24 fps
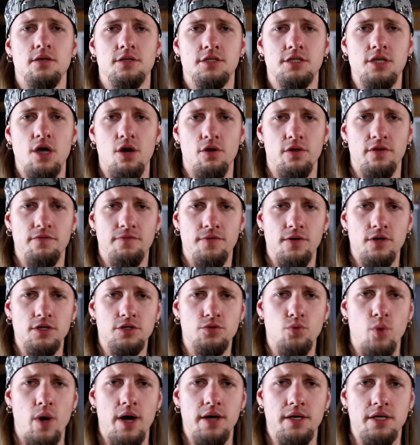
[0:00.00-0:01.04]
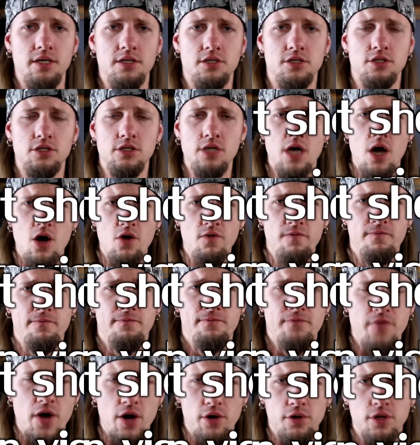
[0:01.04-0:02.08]
So the first one is no
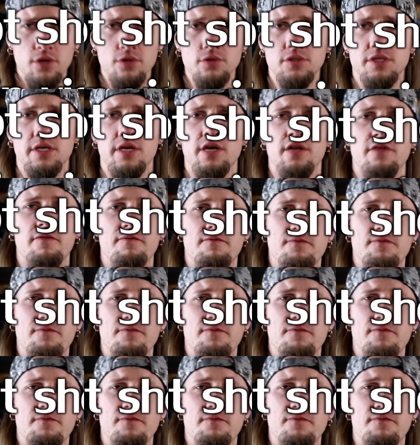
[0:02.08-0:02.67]
photos in